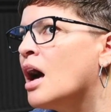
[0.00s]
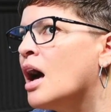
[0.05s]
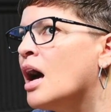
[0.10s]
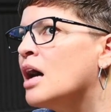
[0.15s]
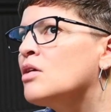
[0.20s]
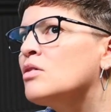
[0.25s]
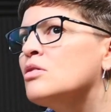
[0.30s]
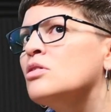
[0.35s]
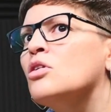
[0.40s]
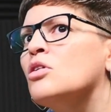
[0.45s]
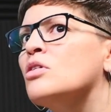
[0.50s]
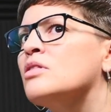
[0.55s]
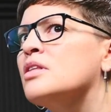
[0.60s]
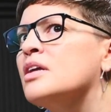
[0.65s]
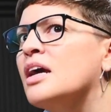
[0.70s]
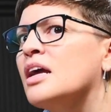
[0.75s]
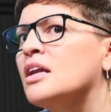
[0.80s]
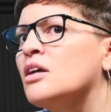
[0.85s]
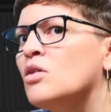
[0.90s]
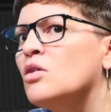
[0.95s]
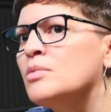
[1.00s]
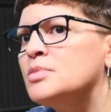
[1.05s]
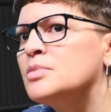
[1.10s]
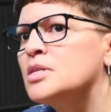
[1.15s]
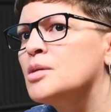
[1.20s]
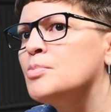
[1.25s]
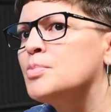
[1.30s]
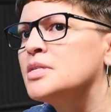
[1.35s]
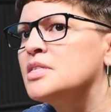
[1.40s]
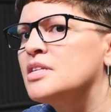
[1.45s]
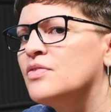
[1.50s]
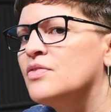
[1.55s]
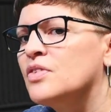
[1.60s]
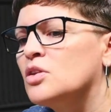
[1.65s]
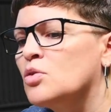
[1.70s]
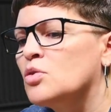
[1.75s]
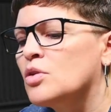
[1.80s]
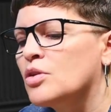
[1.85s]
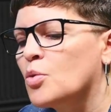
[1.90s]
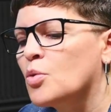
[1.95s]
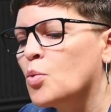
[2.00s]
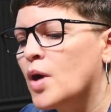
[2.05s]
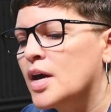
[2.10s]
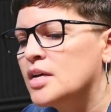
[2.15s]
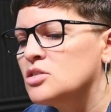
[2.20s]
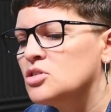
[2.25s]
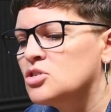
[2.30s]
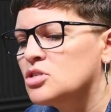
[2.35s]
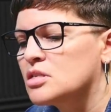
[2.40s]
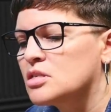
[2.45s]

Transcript: I don't know that I'd go up to the Pacific Northwest okay.